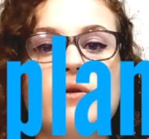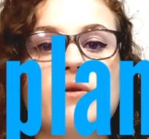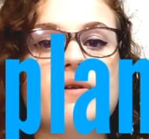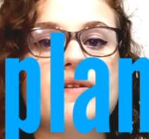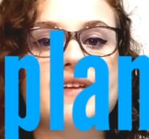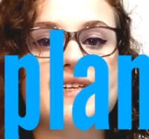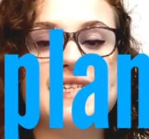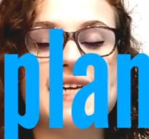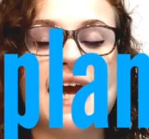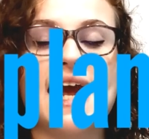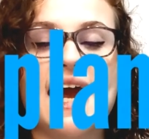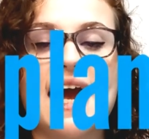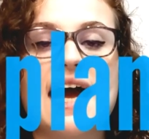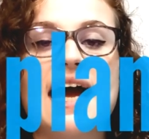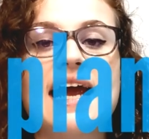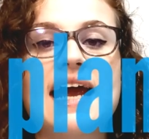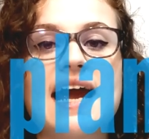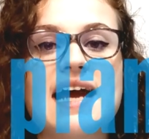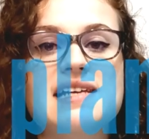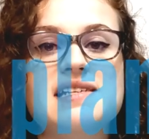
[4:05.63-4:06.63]
or the day,
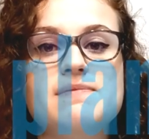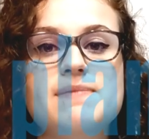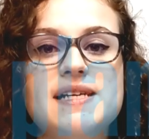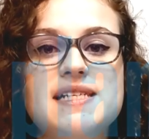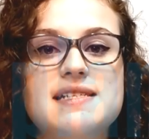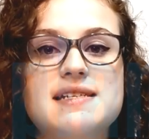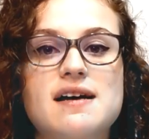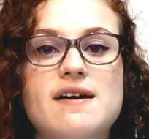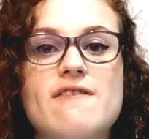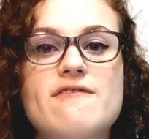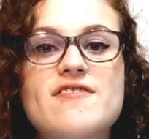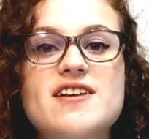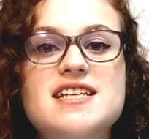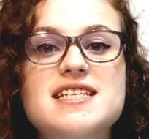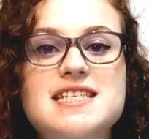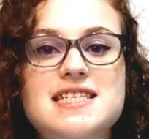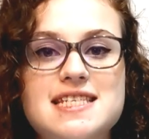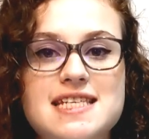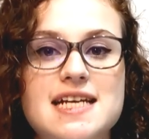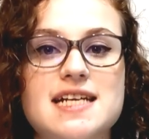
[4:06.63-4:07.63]
I ask myself
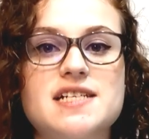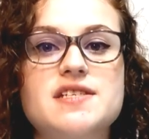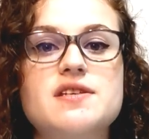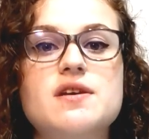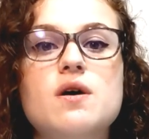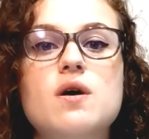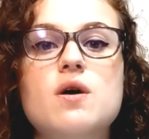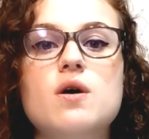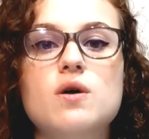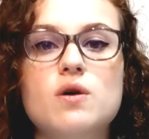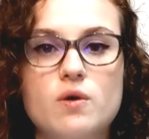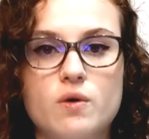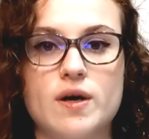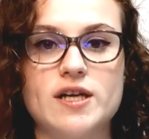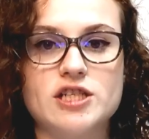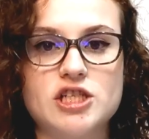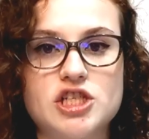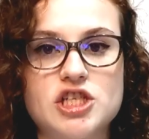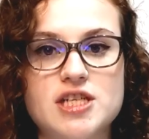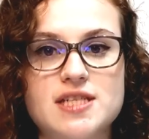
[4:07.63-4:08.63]
6
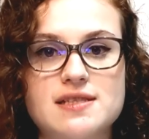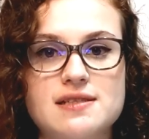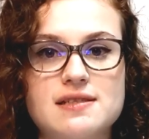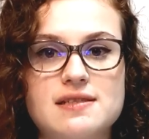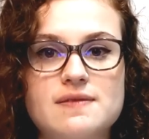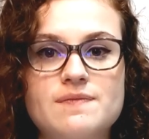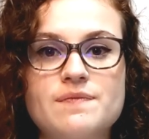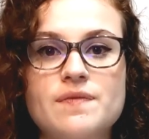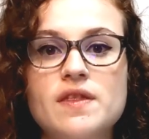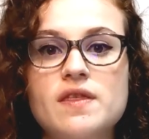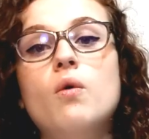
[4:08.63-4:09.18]
questions.